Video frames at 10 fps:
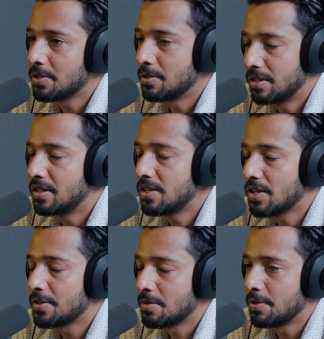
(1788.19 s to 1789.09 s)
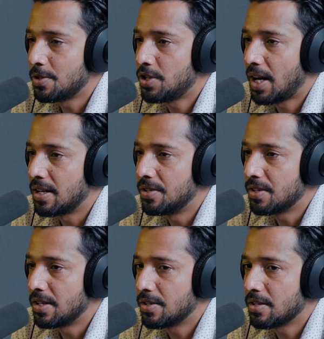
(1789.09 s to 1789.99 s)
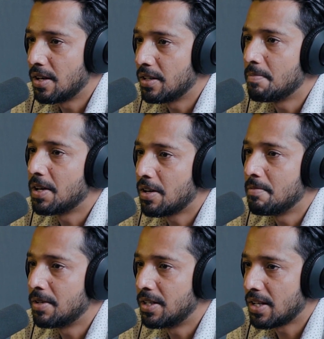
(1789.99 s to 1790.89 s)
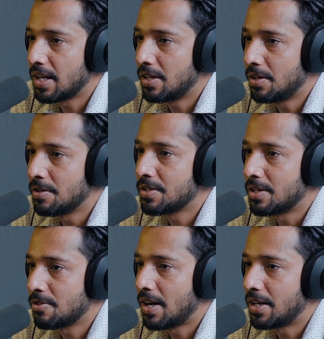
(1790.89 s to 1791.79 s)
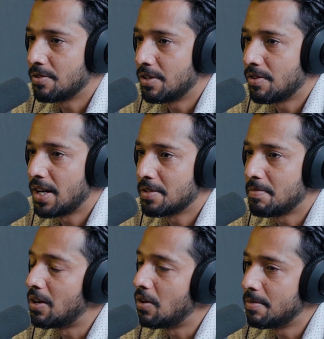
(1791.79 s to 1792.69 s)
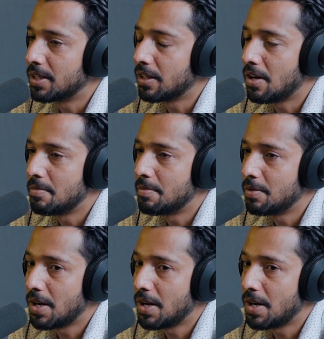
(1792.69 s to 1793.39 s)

So these are some of the challenges the big companies like yours are trying to address by lobbying the government.